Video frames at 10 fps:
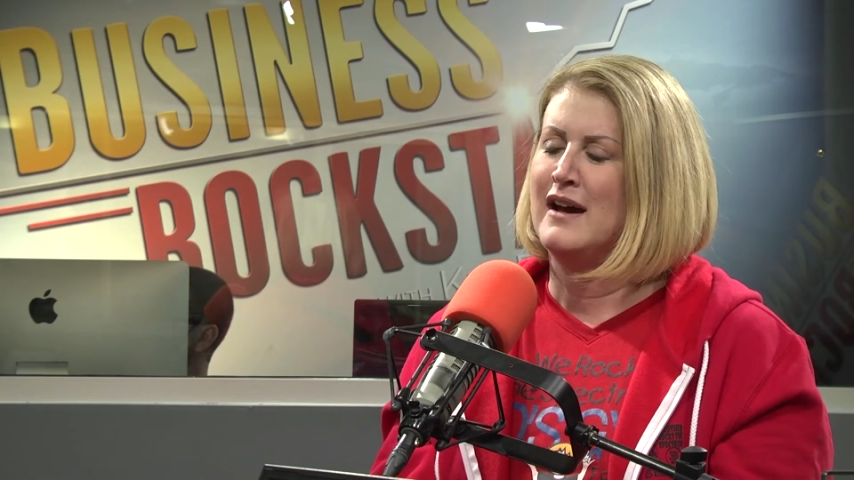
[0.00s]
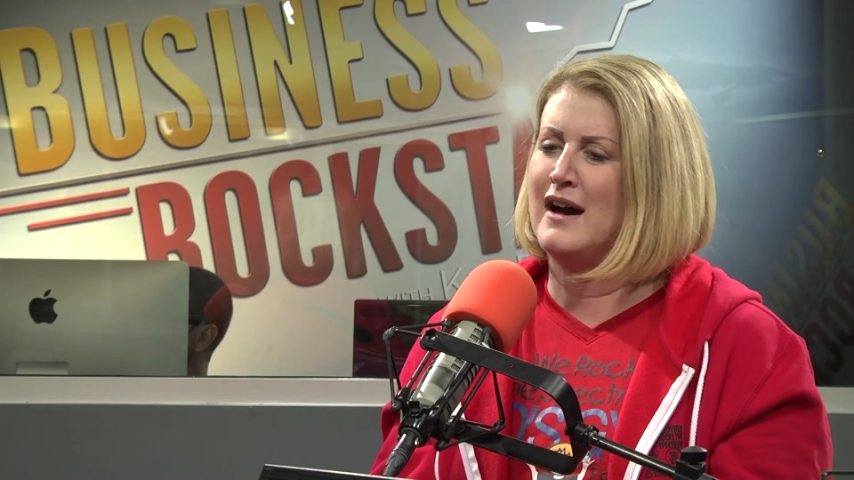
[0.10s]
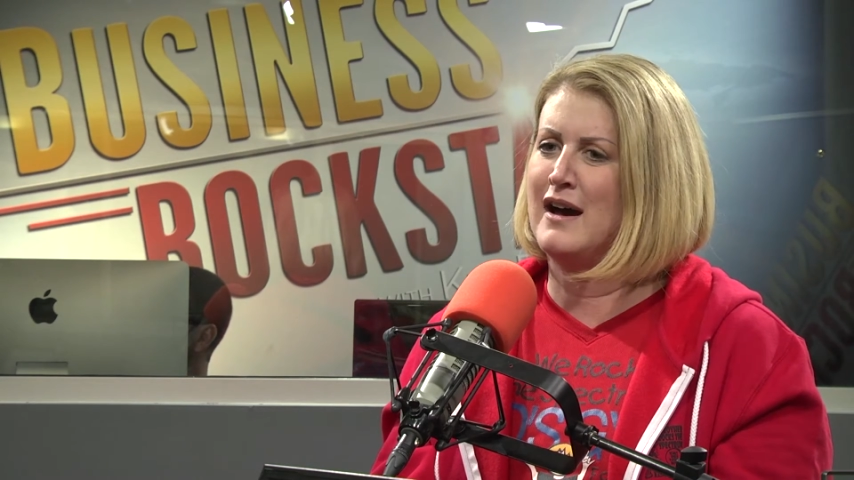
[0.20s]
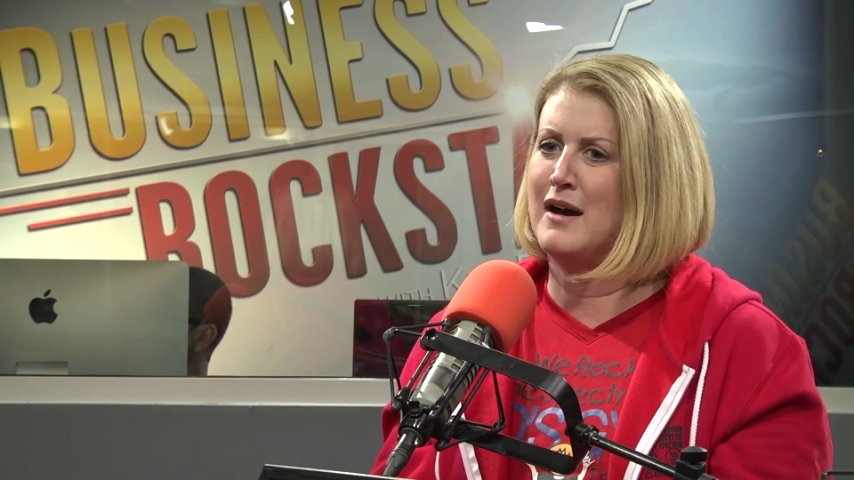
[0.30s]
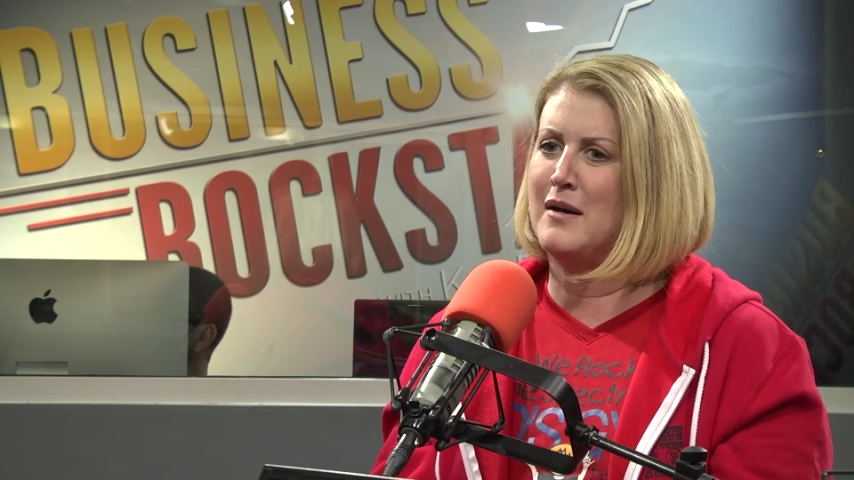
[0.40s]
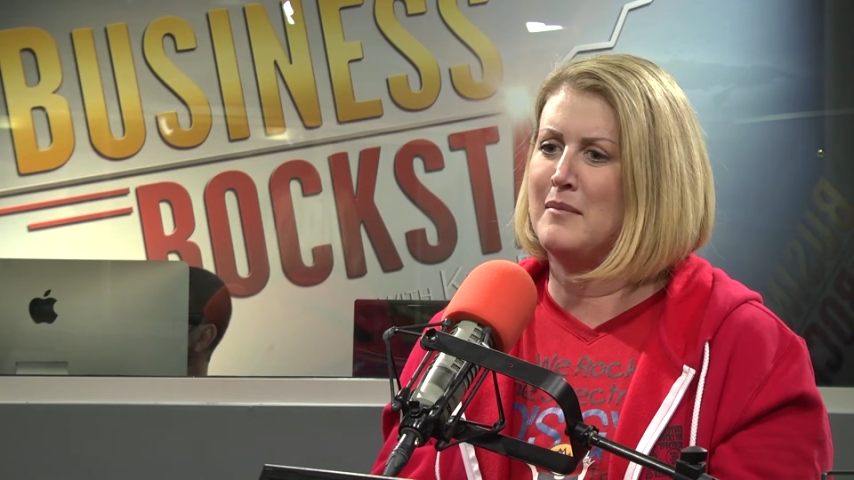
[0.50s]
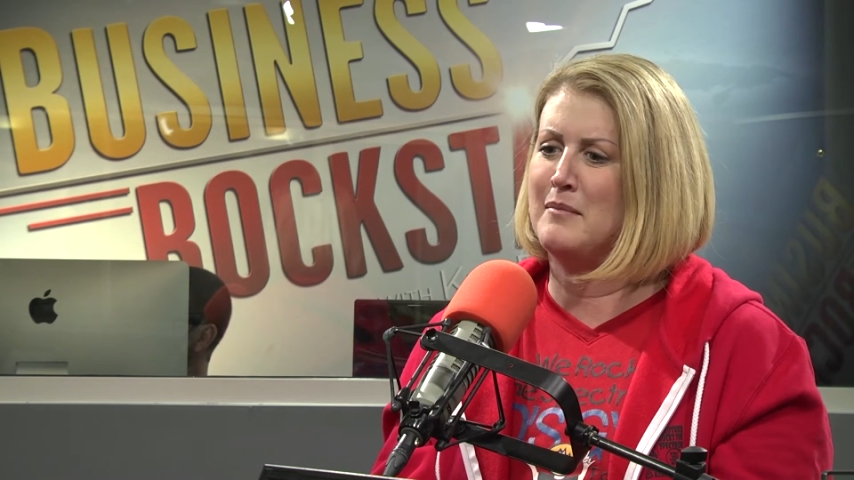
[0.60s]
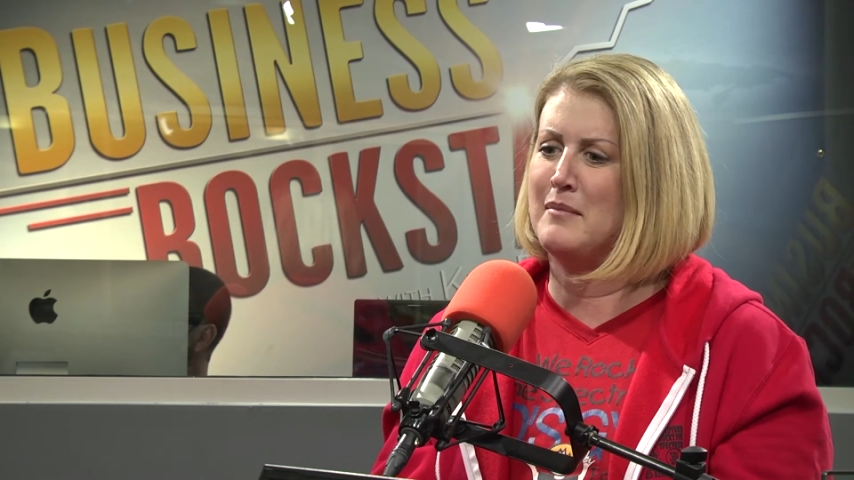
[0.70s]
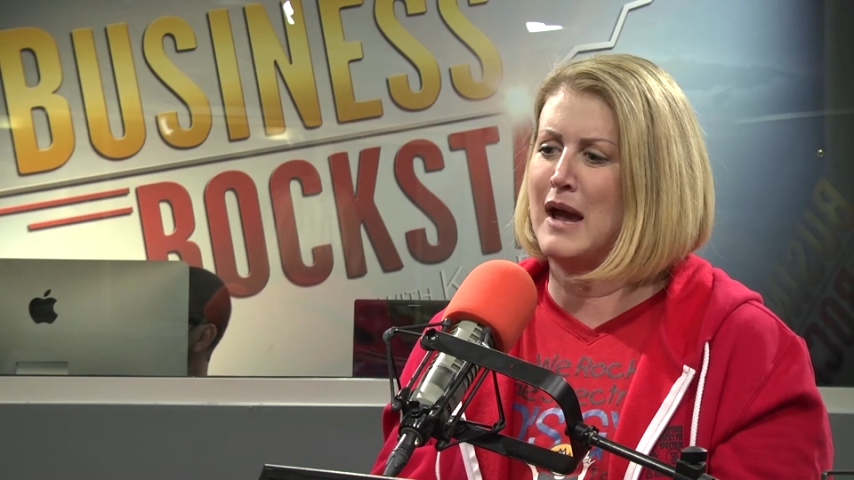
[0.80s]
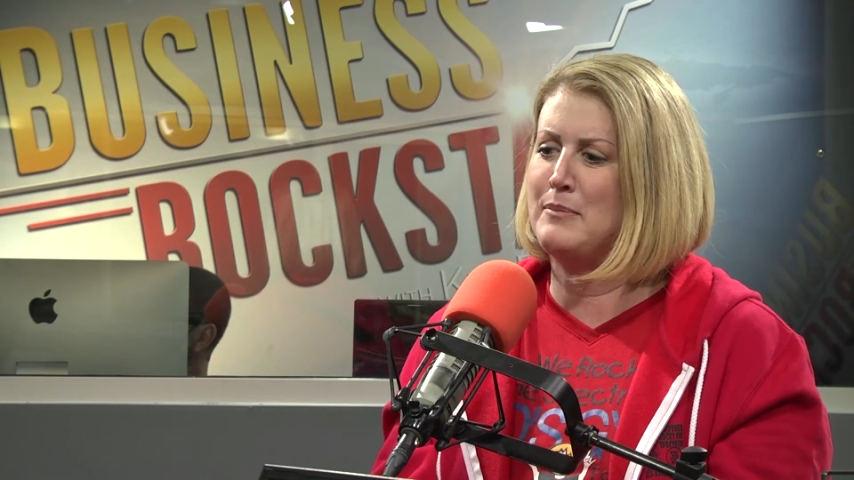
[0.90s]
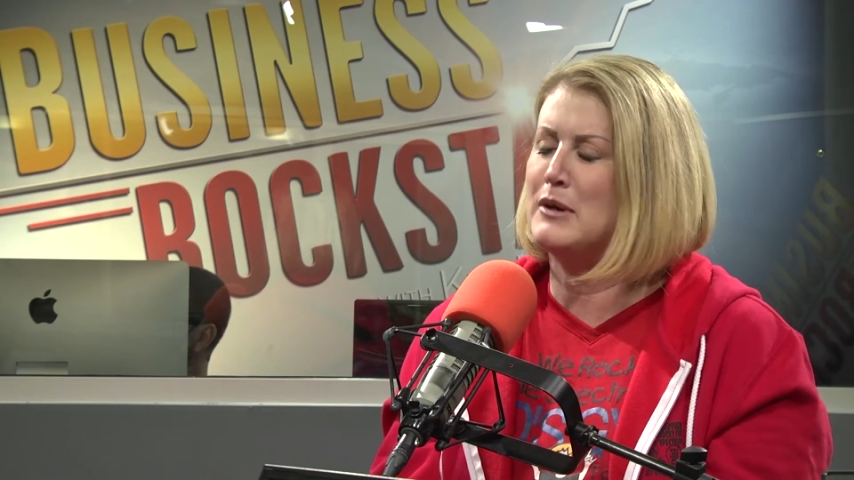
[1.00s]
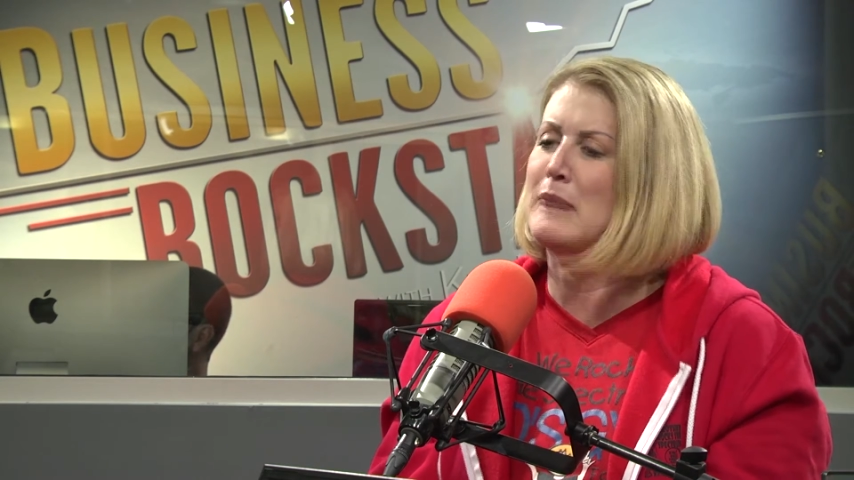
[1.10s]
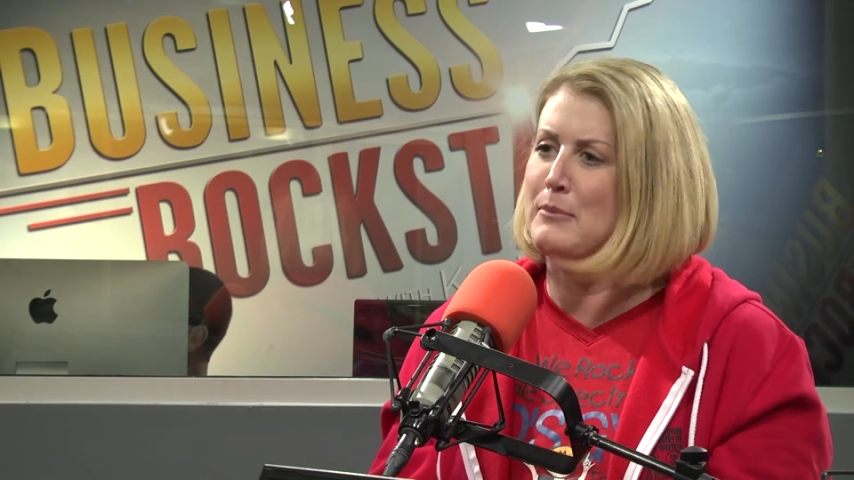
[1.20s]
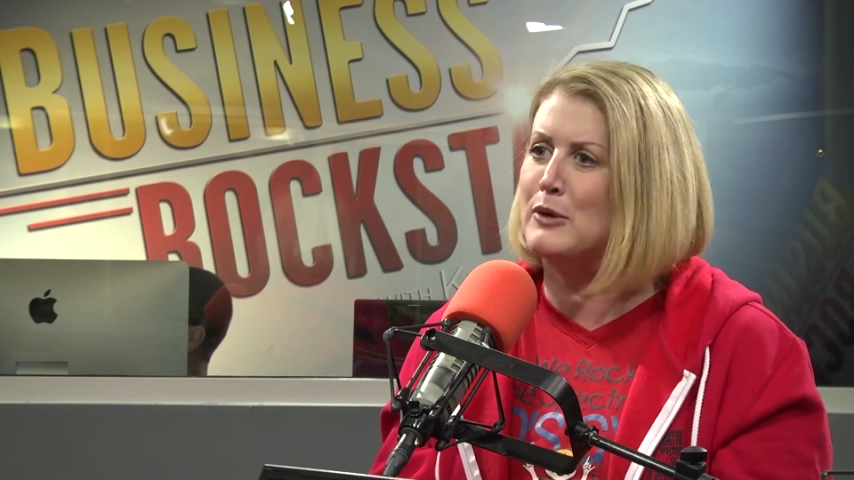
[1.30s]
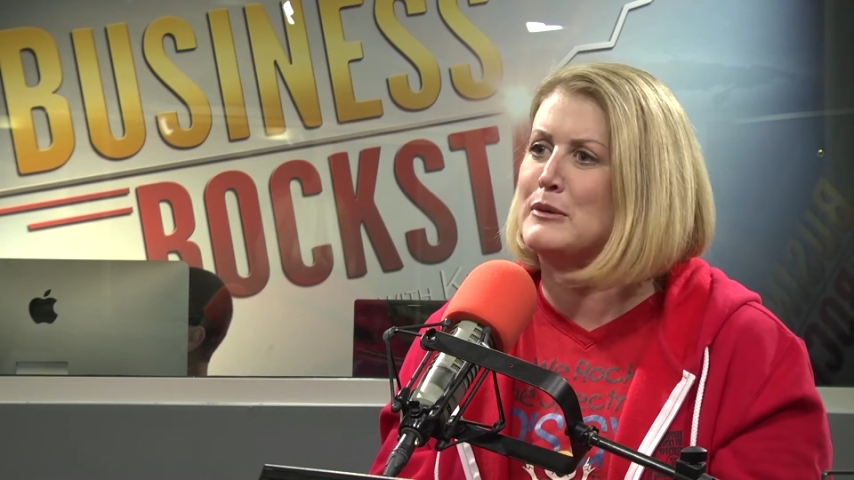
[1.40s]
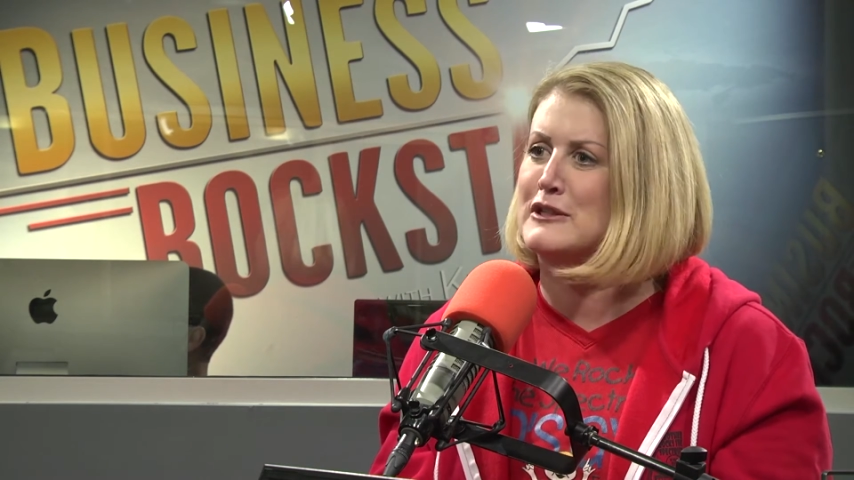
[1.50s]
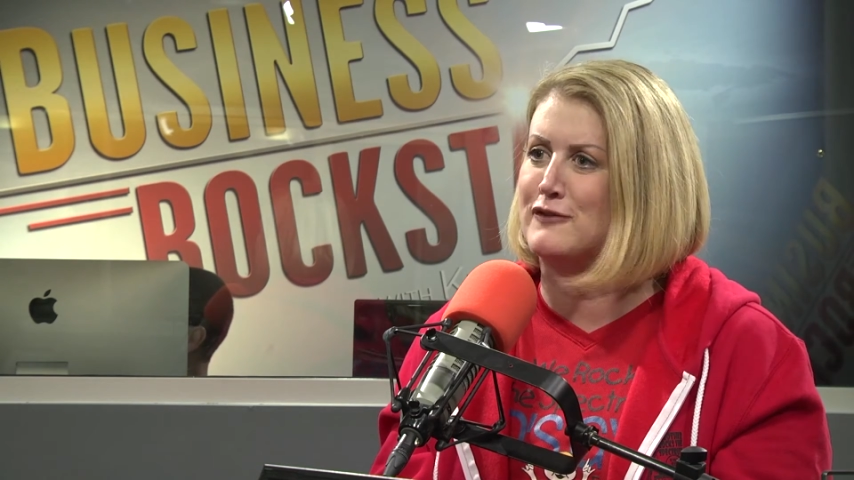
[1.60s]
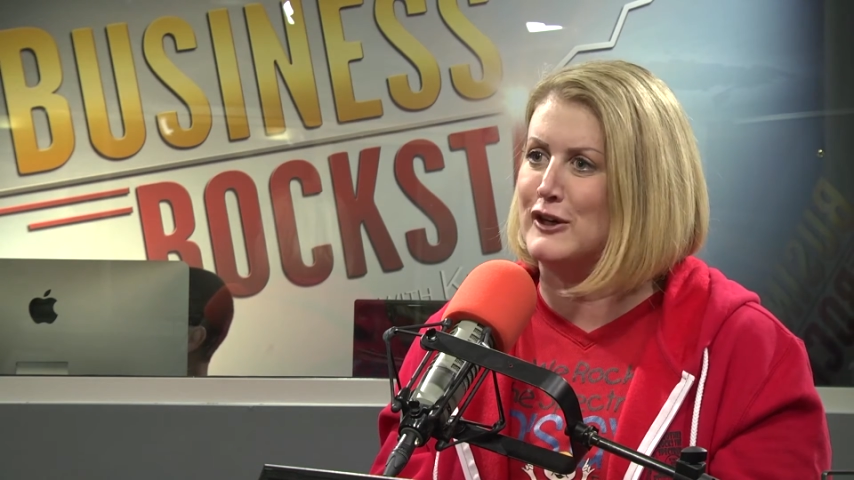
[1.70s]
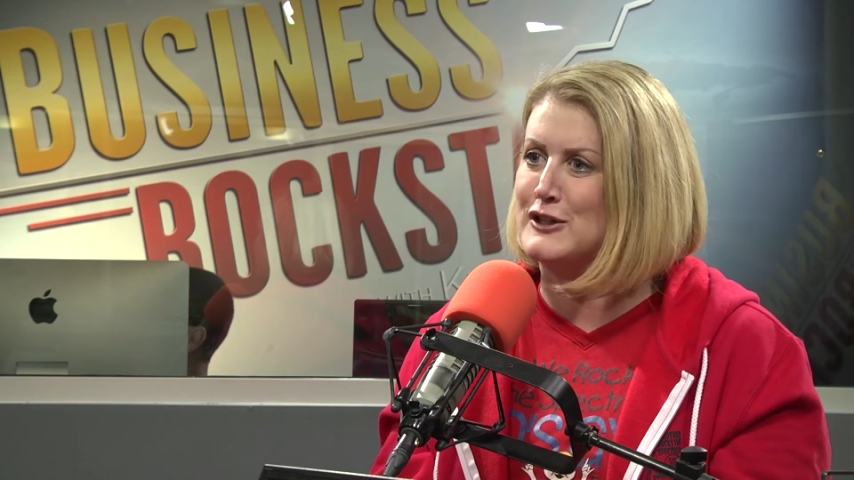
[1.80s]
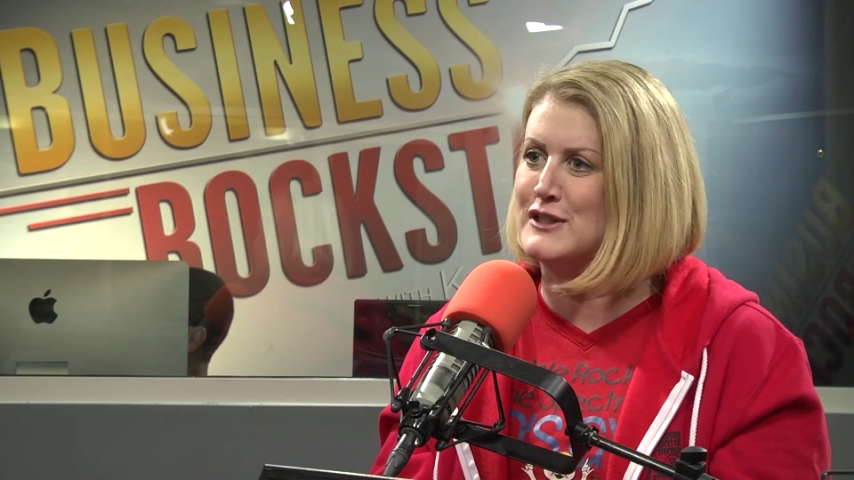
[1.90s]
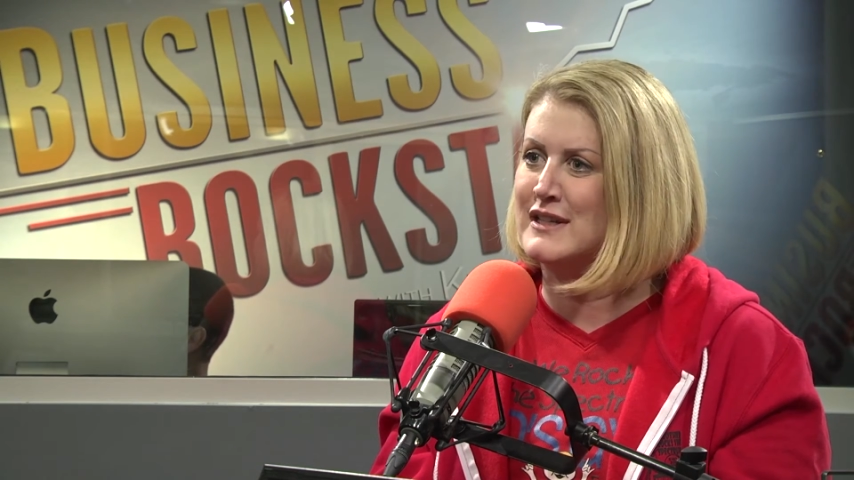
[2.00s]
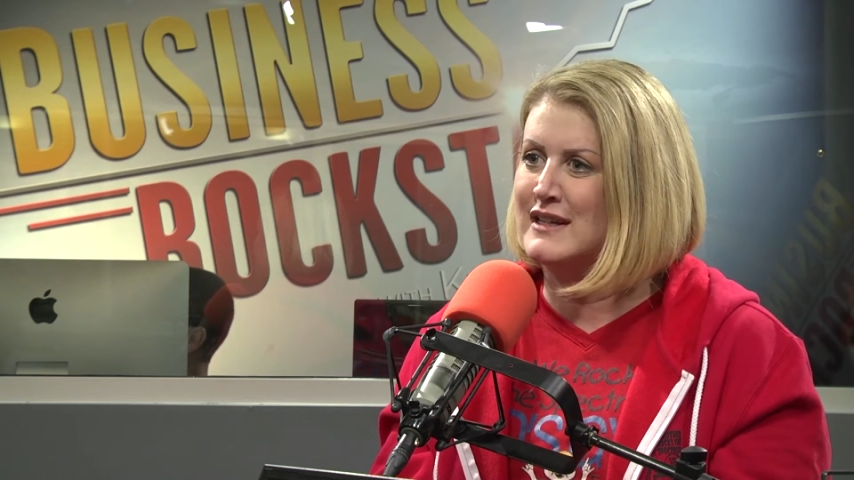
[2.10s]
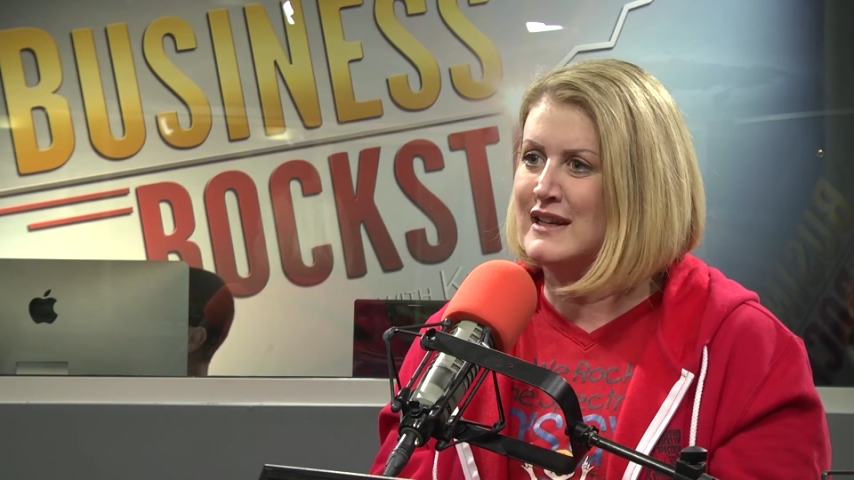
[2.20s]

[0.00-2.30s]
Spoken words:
my purpose first.